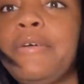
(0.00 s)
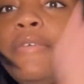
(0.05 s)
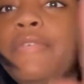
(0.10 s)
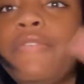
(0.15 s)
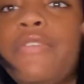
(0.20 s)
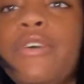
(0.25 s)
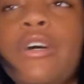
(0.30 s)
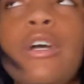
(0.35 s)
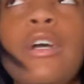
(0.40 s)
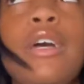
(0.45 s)

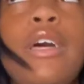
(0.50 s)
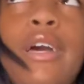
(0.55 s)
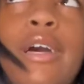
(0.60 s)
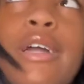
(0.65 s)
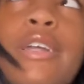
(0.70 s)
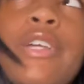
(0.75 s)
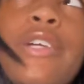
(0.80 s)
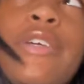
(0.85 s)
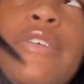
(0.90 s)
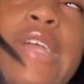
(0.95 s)
for
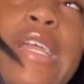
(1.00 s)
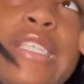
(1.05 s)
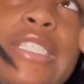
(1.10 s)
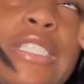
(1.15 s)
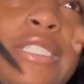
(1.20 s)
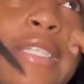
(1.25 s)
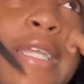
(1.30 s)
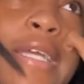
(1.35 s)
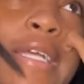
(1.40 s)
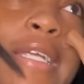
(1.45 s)
a
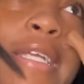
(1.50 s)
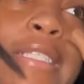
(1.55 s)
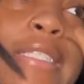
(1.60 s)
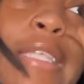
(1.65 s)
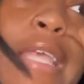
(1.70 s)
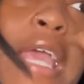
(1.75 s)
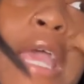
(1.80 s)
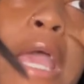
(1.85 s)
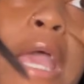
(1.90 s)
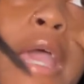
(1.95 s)
corrections nurse.
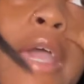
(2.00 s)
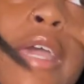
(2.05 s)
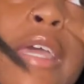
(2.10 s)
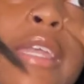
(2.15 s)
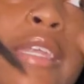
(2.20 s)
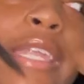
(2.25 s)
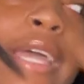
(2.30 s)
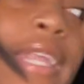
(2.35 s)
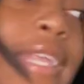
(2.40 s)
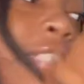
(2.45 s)

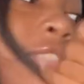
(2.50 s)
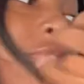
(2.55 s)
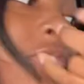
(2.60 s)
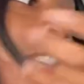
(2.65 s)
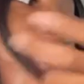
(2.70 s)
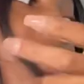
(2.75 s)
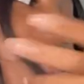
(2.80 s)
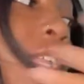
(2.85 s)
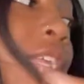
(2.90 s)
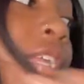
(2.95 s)
Now this
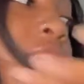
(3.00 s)
facility